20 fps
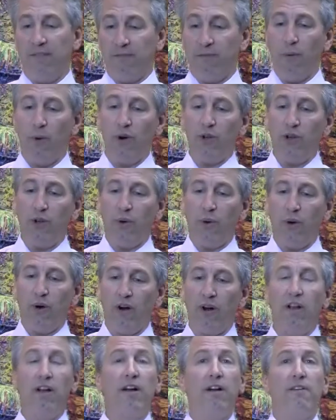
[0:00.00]
for
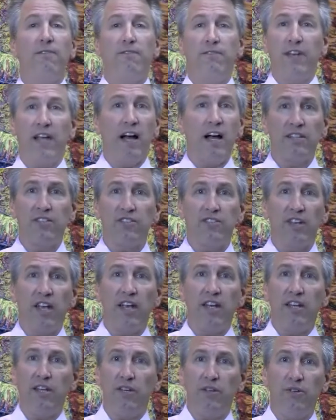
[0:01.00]
your
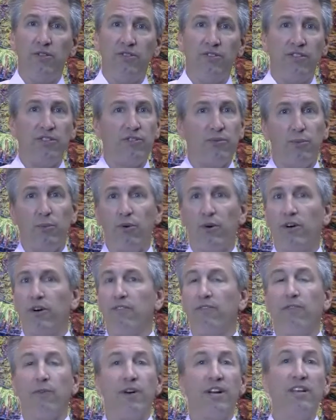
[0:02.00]
fiance to use this
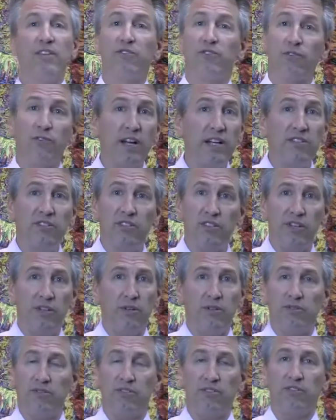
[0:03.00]
word, for his friends to
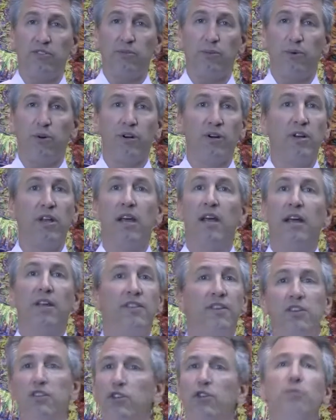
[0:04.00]
use this word.
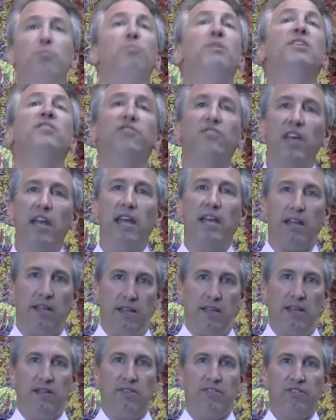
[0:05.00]
They shouldn't be
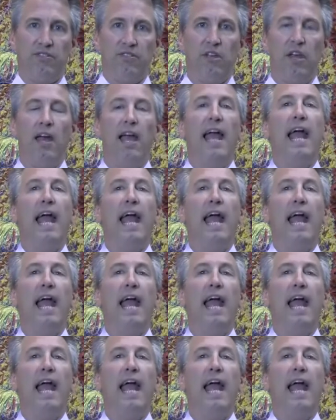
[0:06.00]
saying this.